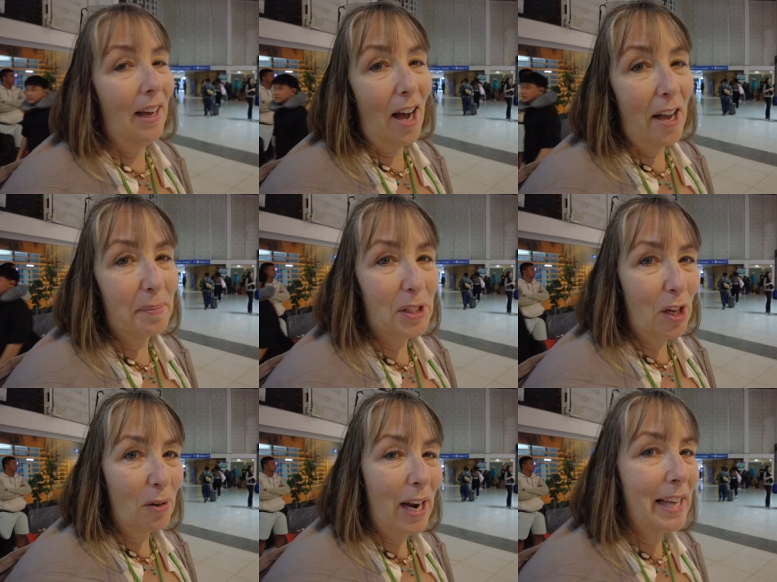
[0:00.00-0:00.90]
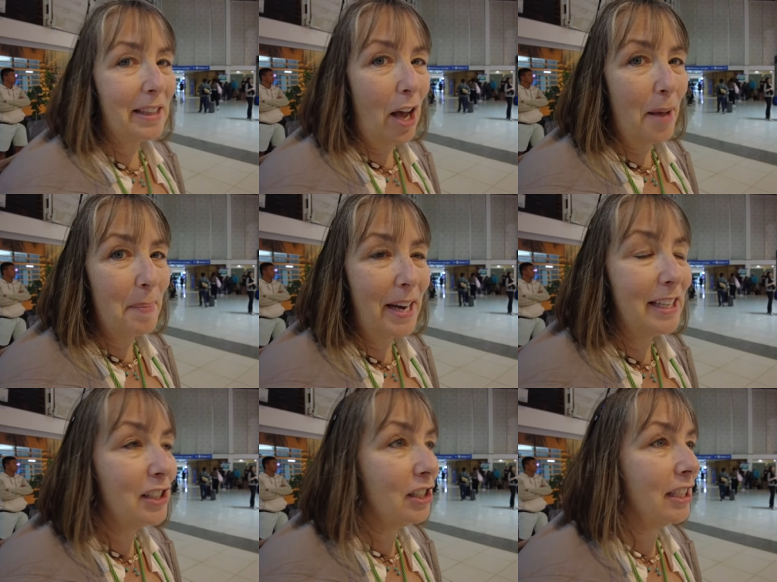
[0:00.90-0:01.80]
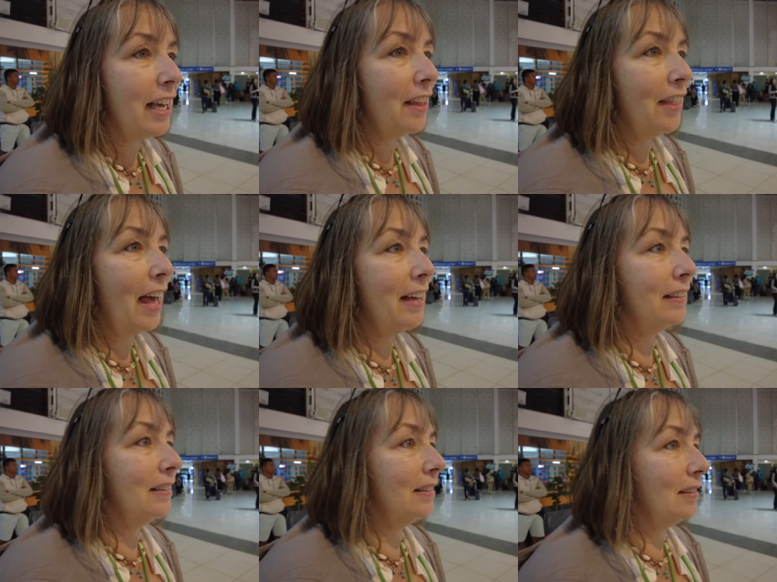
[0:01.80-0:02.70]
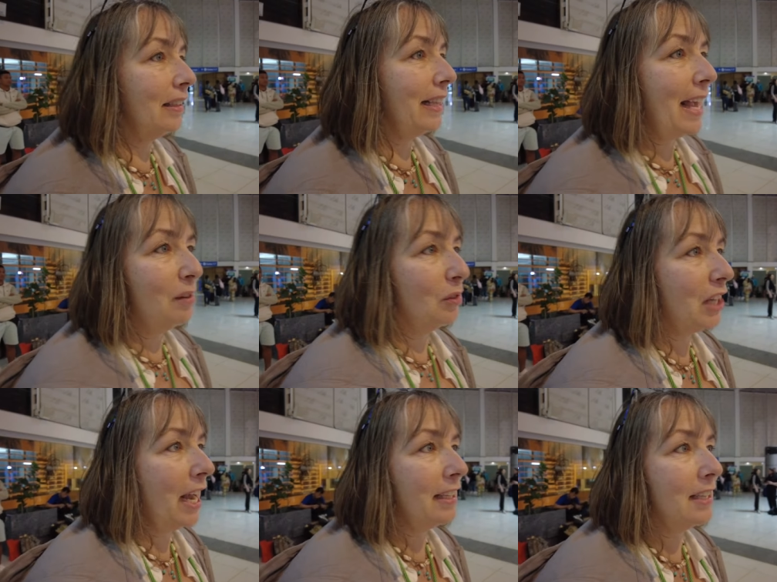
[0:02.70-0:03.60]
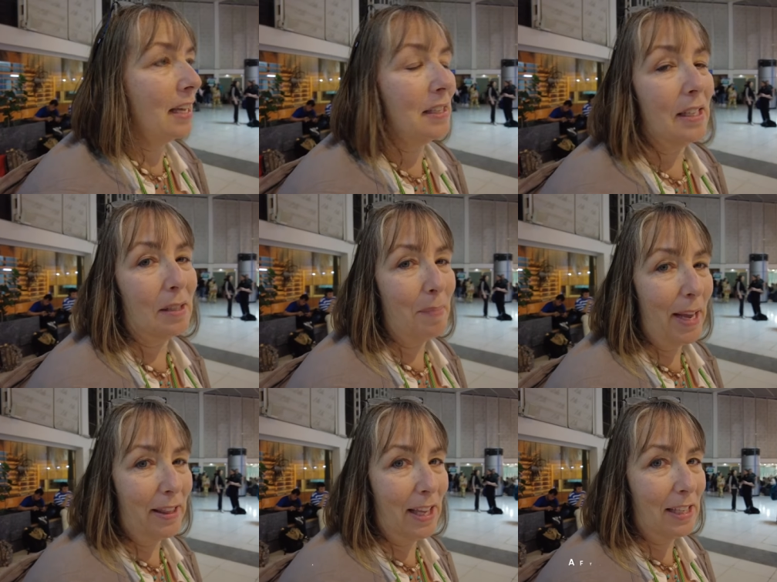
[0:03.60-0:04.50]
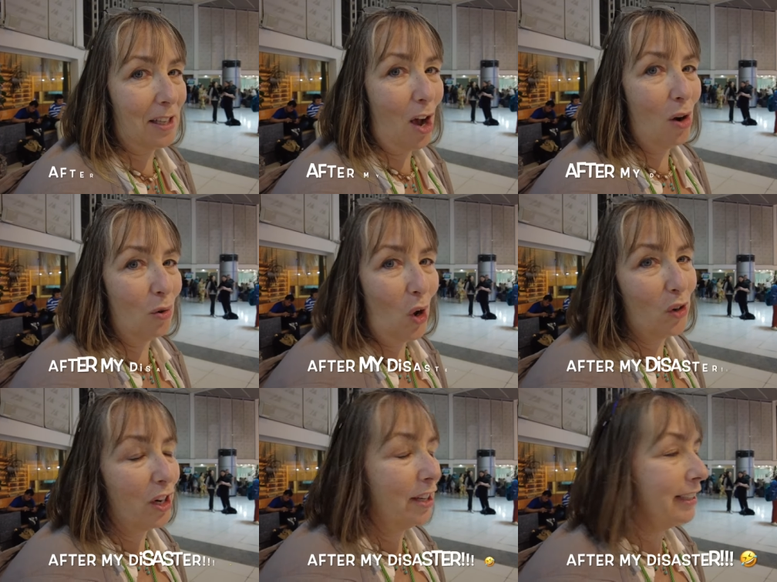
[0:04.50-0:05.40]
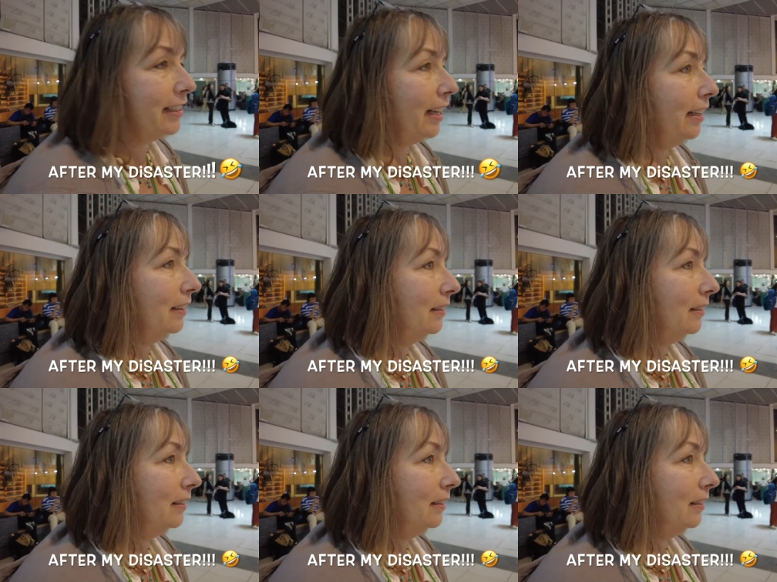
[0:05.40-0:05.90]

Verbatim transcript: I am so glad that I managed to get that lounge access. It's made this a whole lot nicer.